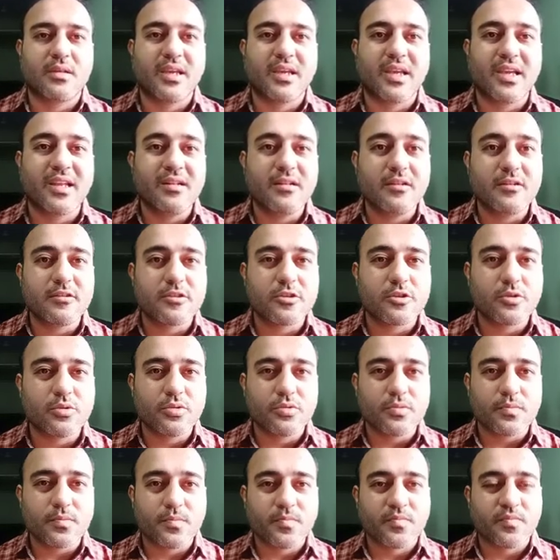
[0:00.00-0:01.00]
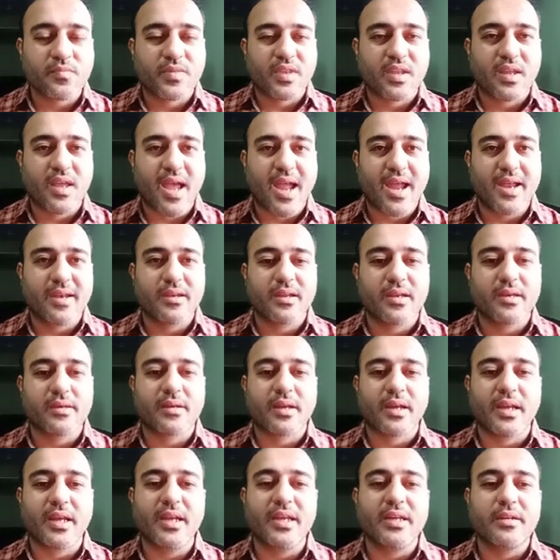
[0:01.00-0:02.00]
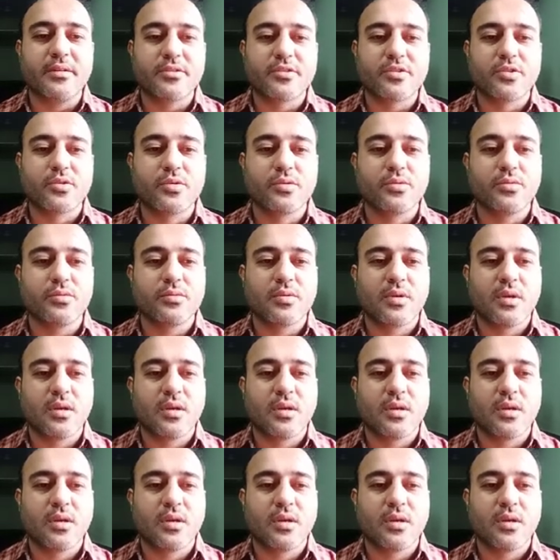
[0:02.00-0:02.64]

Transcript: kills you and it eats you,